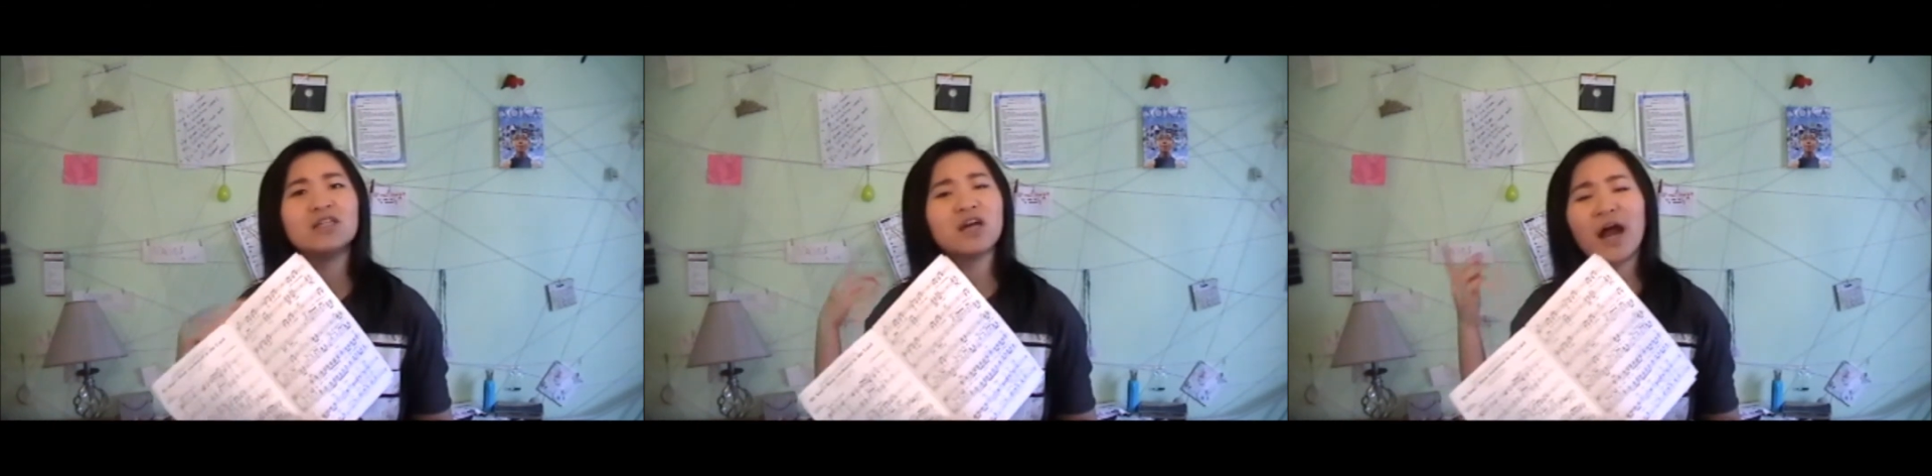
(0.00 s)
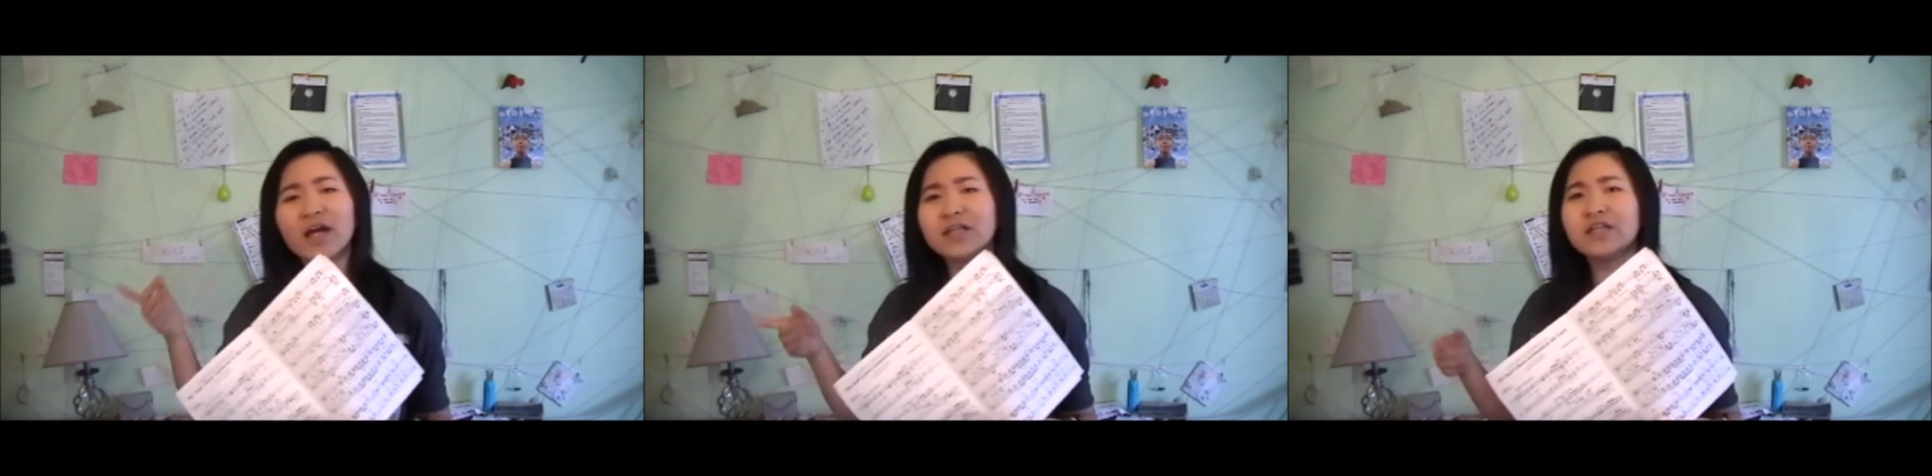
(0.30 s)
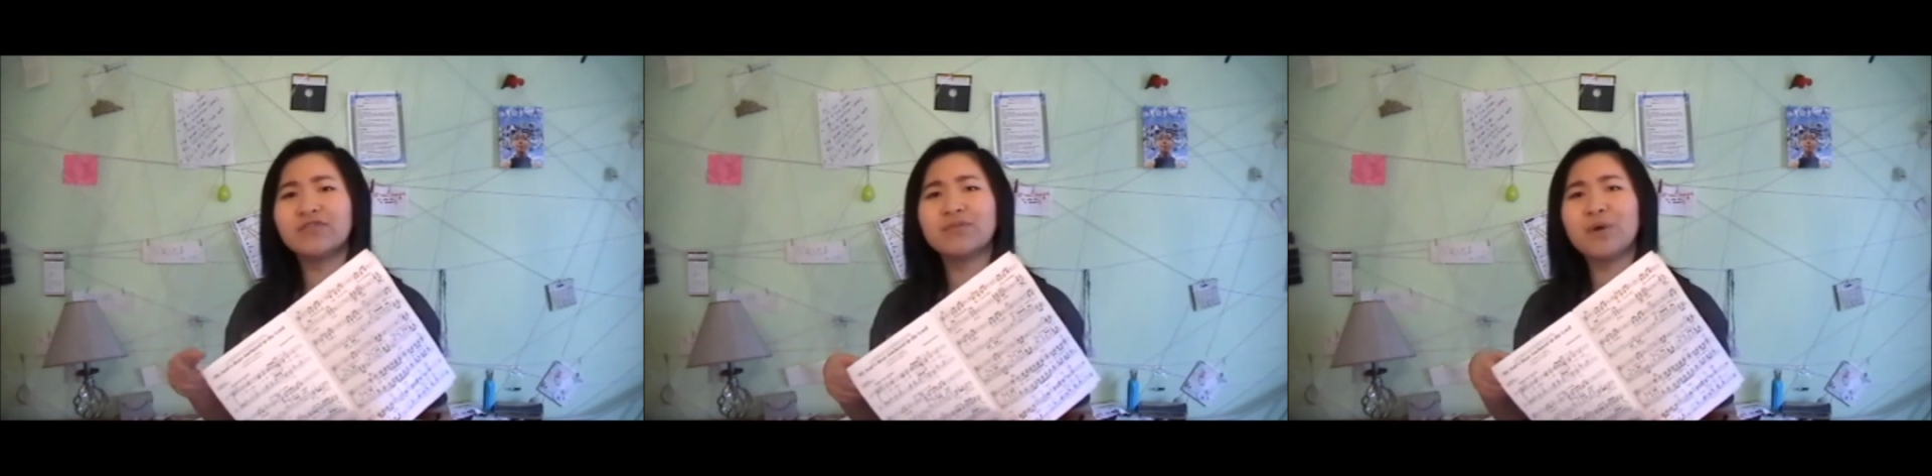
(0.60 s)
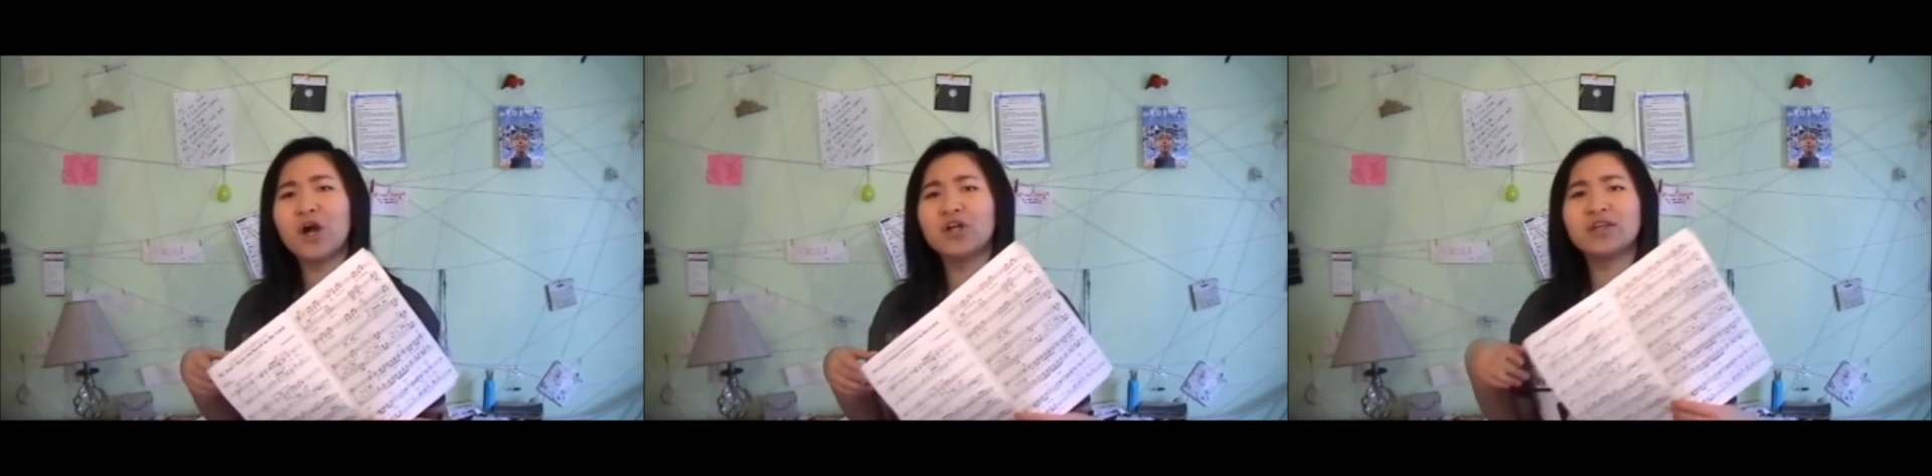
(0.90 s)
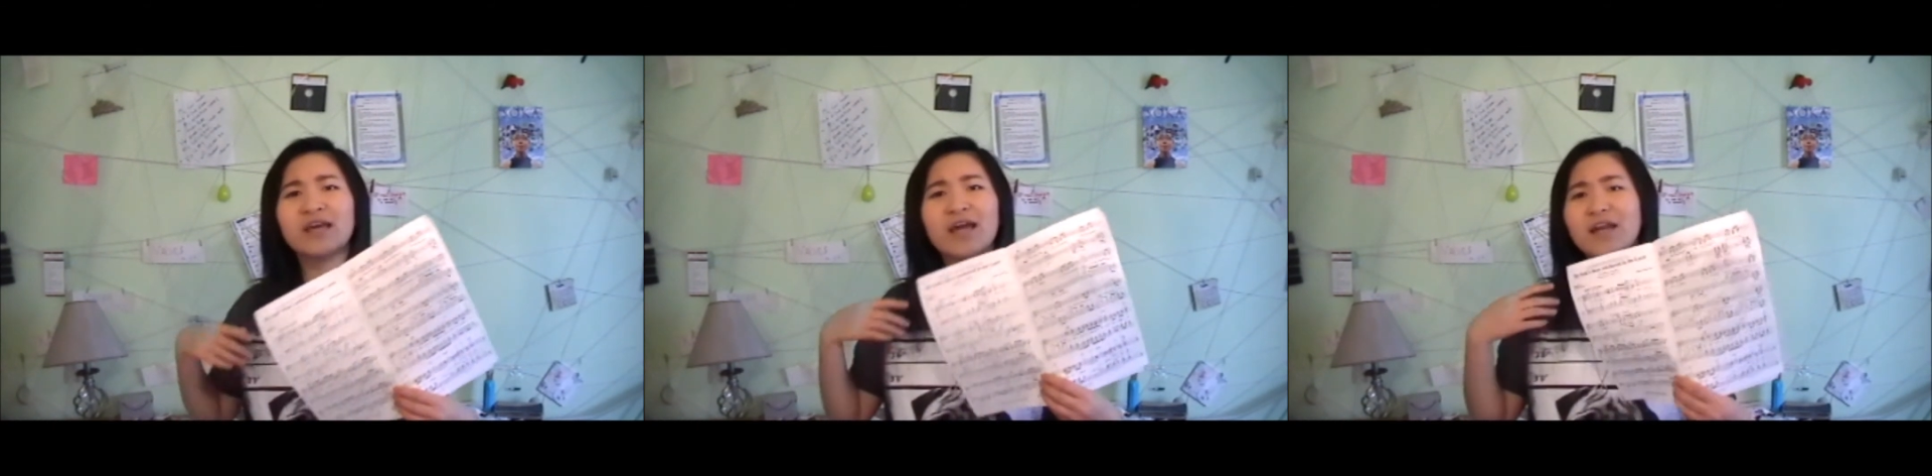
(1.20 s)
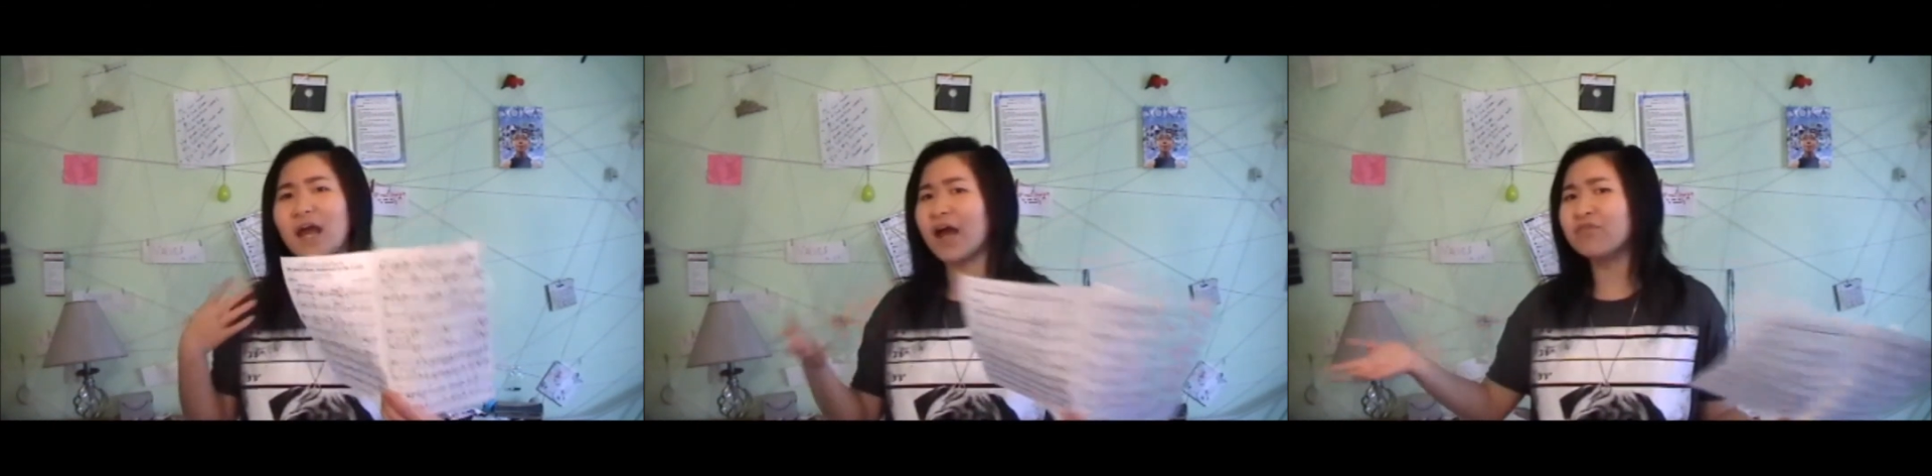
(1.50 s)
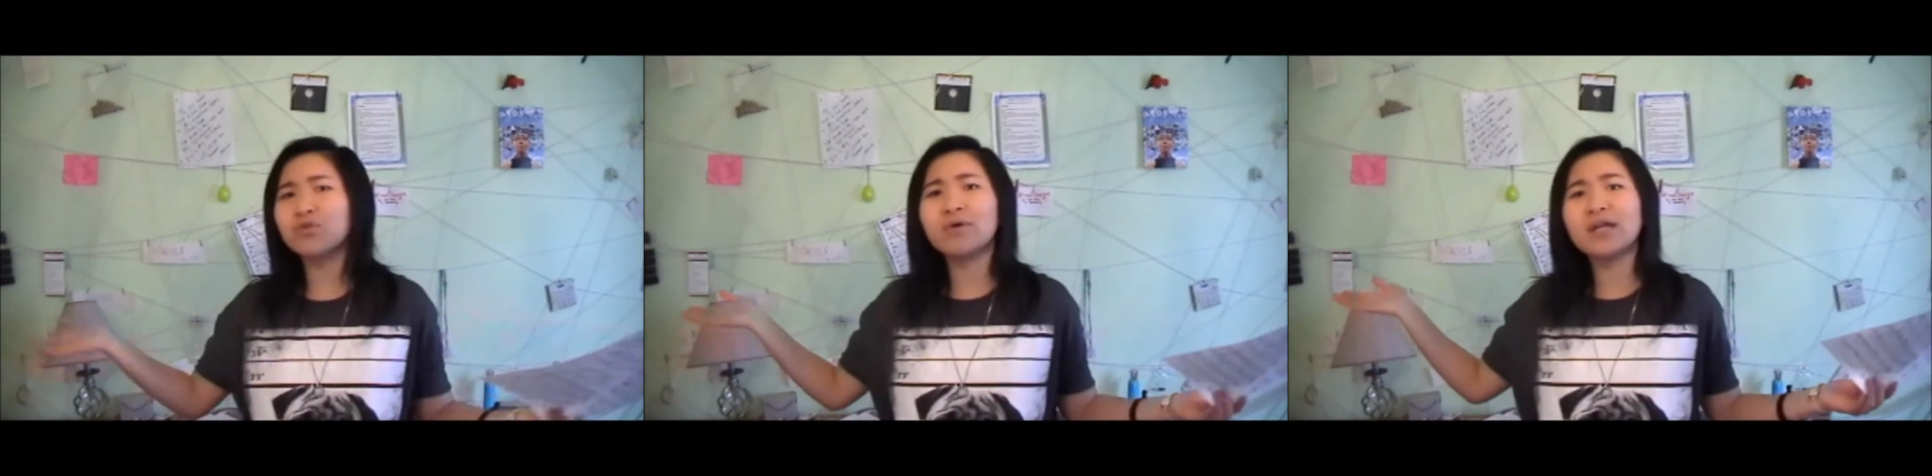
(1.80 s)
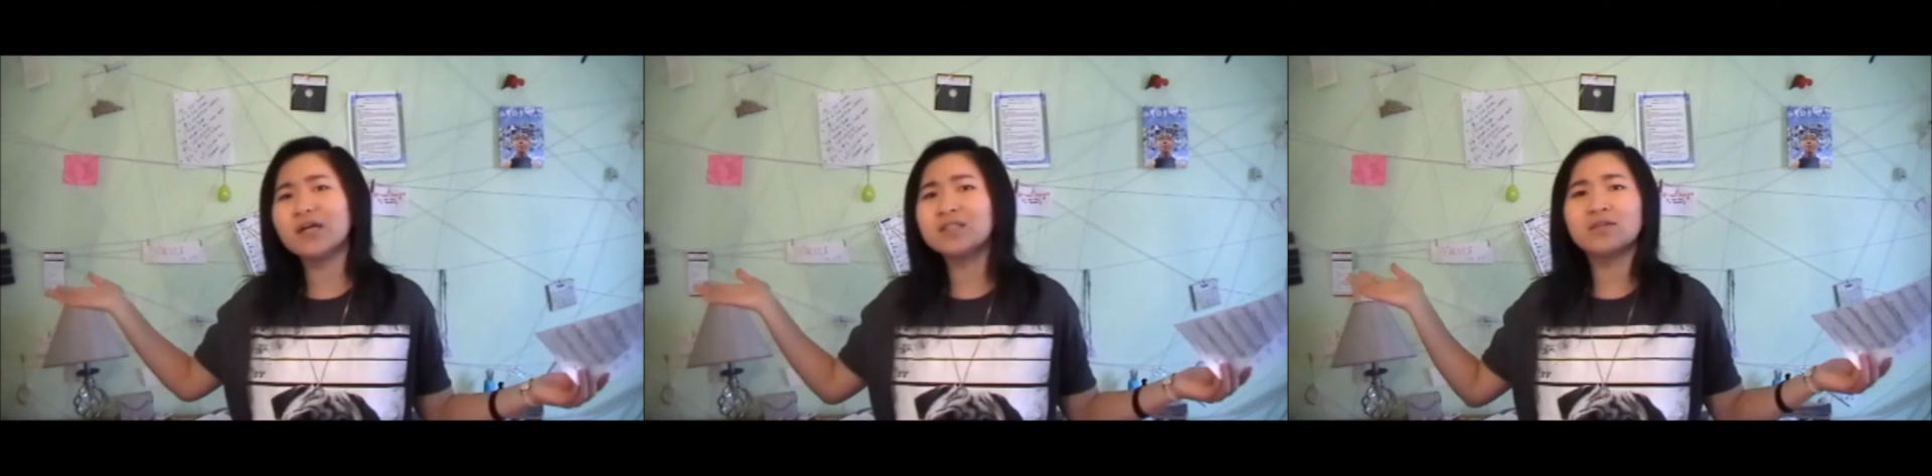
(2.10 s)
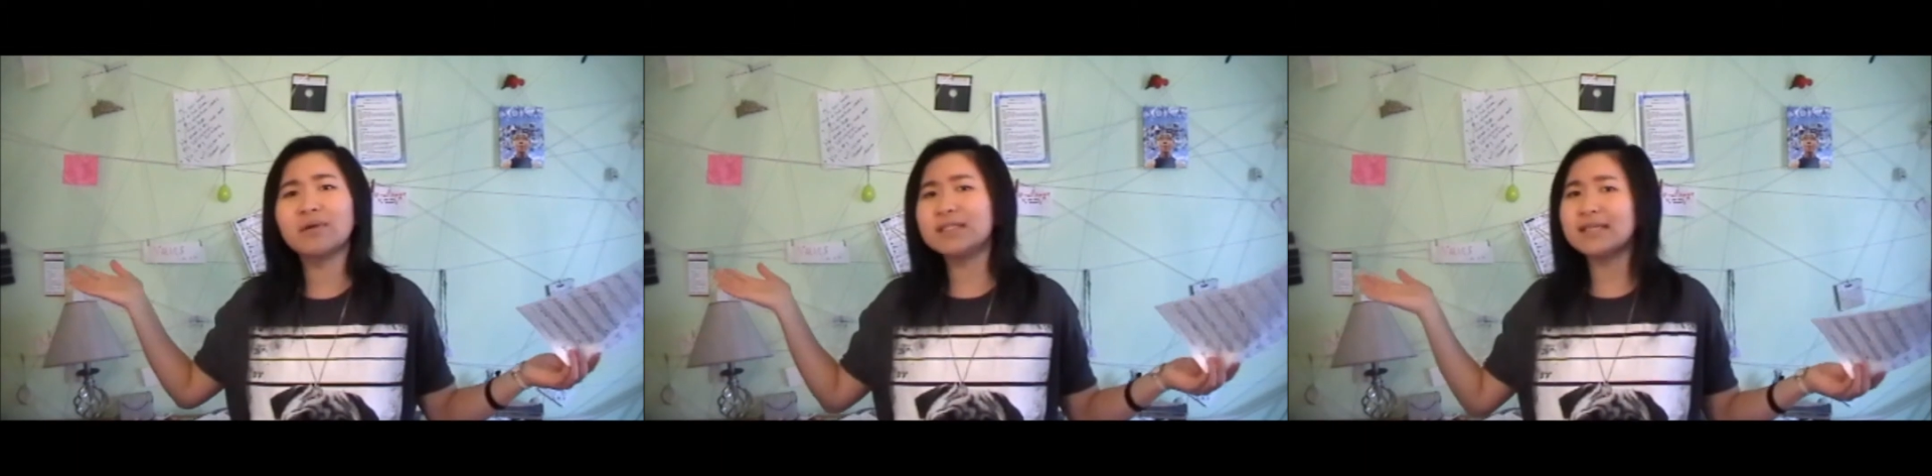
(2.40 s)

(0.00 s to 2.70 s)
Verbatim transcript: entirely different part than everyone else in my